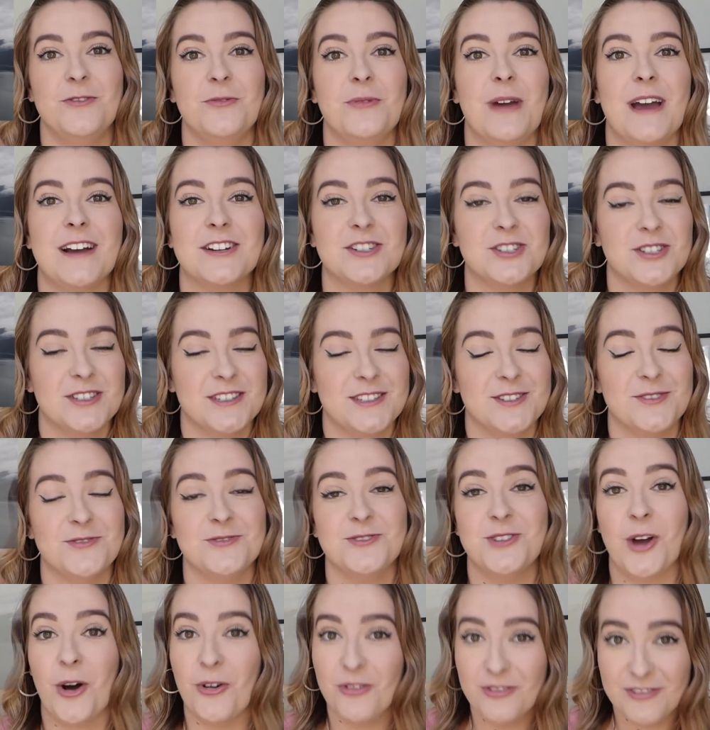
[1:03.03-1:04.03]
We actually saw
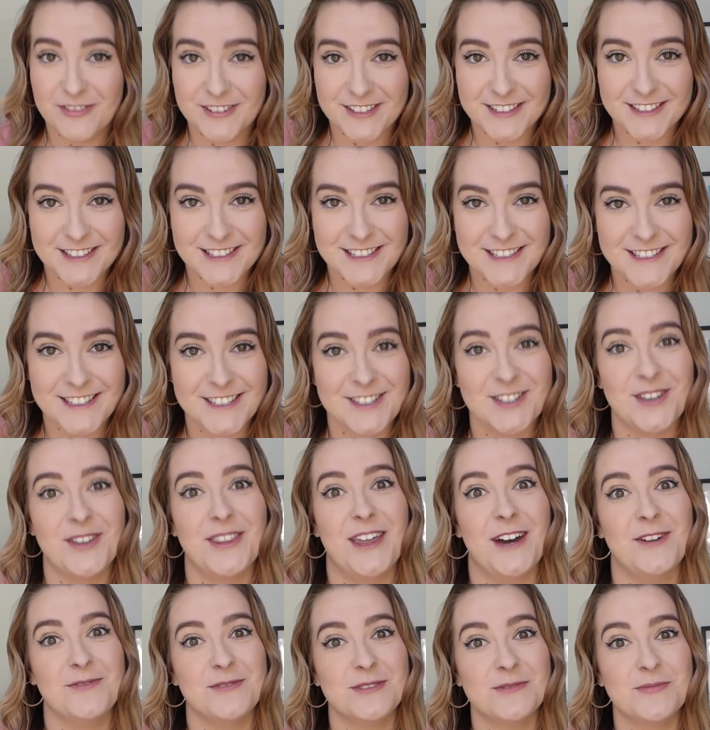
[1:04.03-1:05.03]
dolphins, so
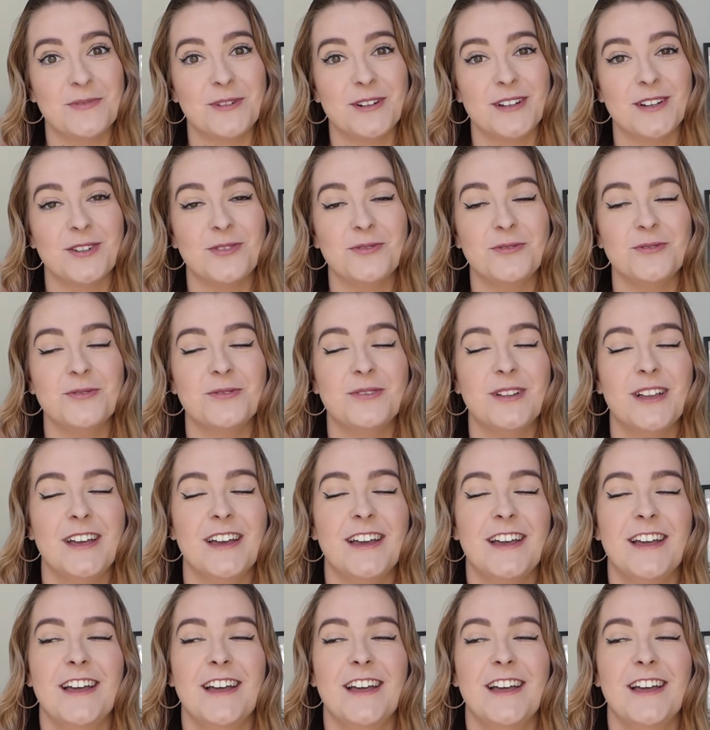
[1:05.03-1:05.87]
that was pretty cool.